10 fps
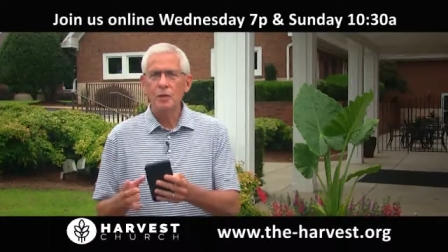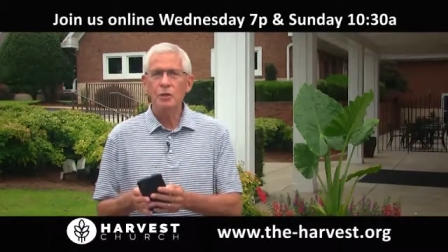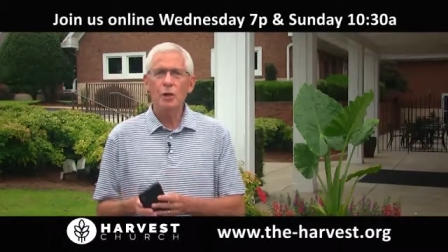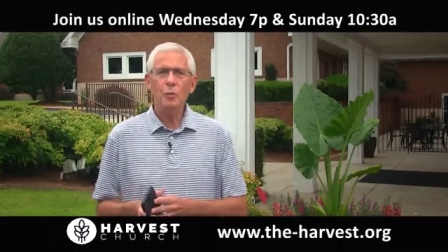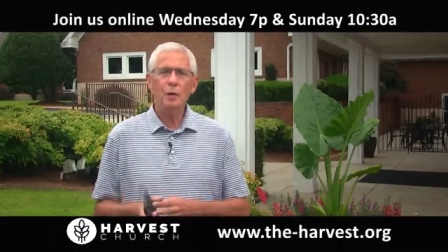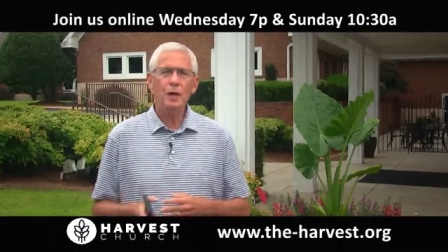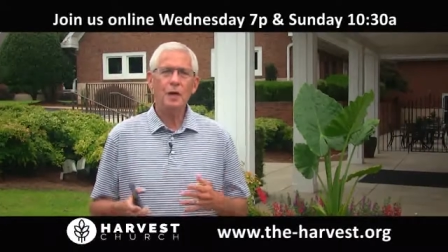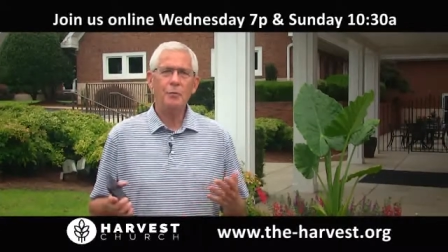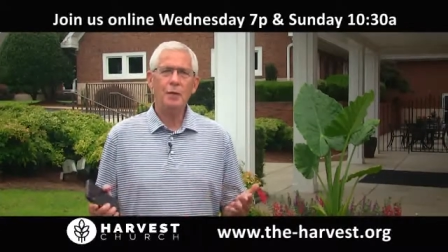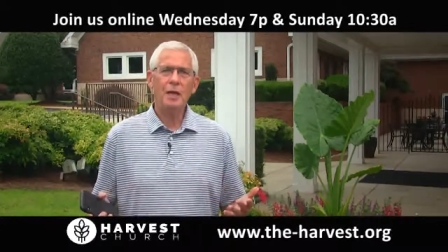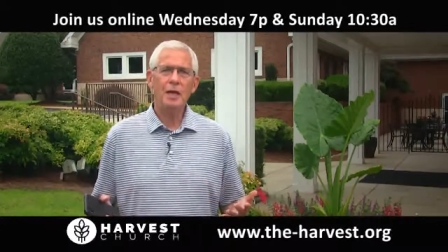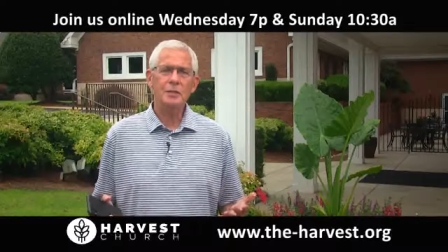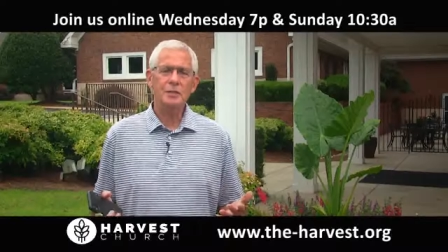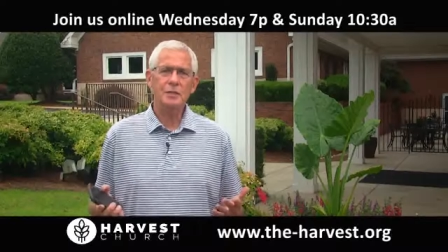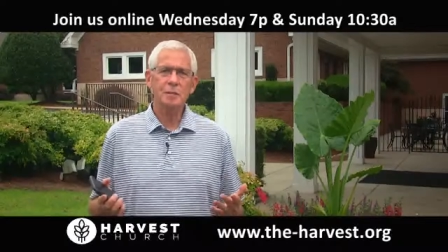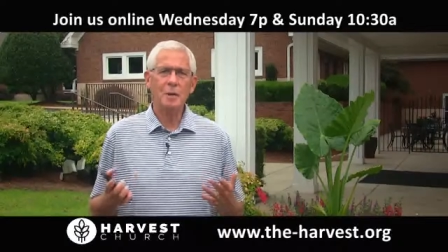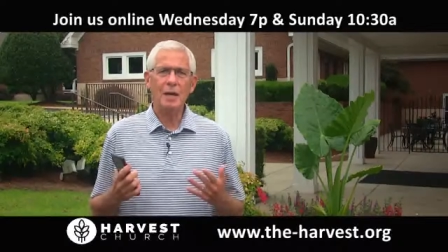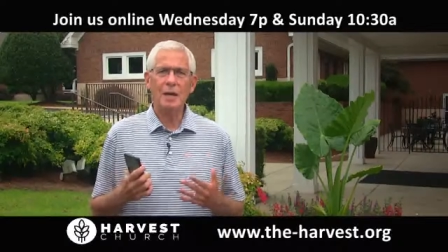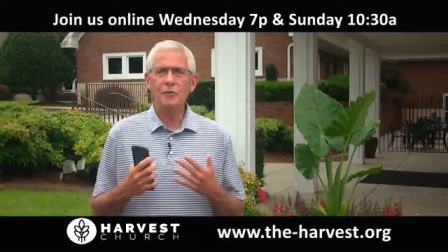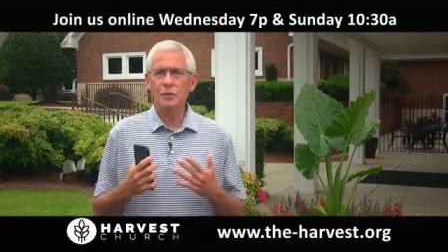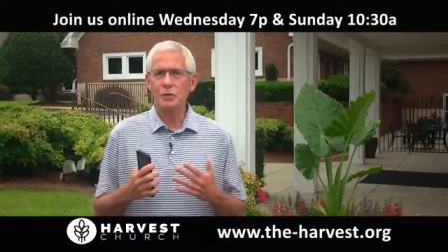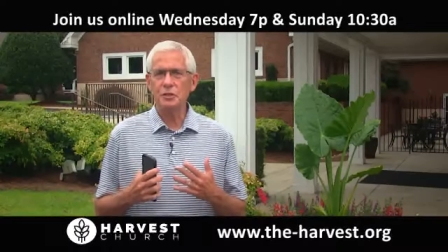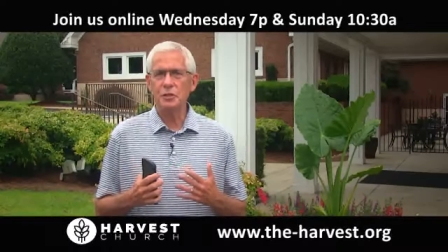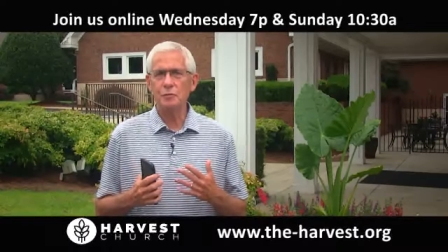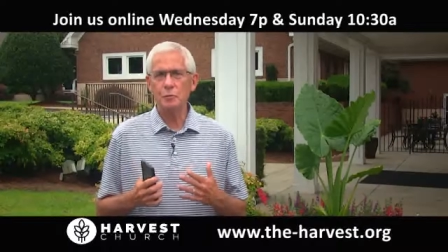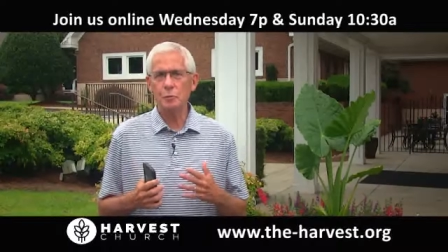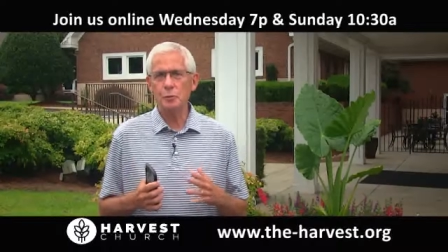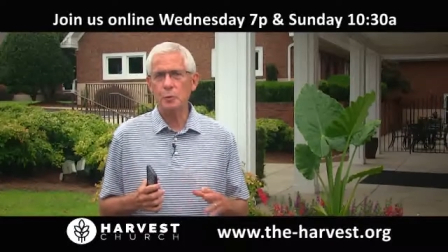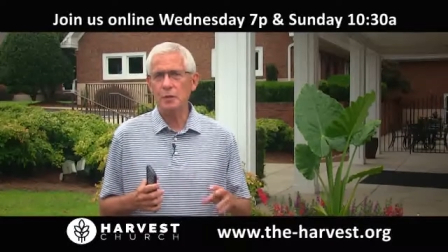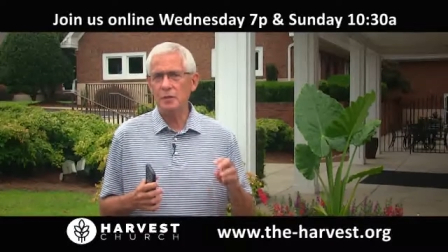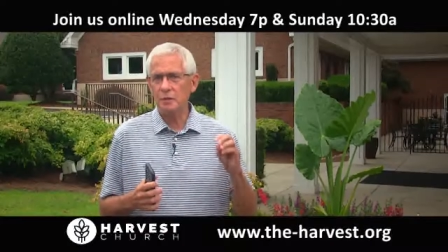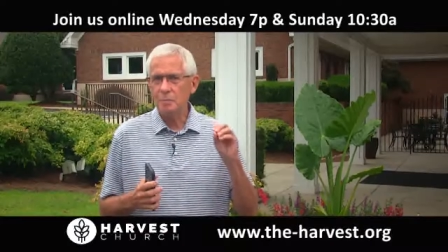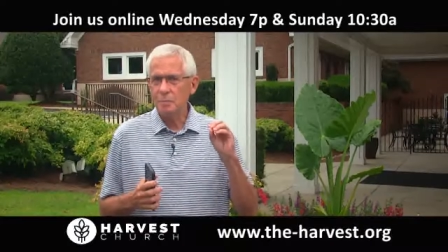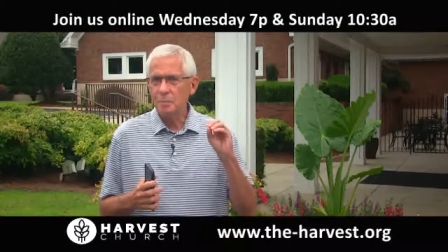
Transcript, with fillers: You know, when I realized in my life there's a difference between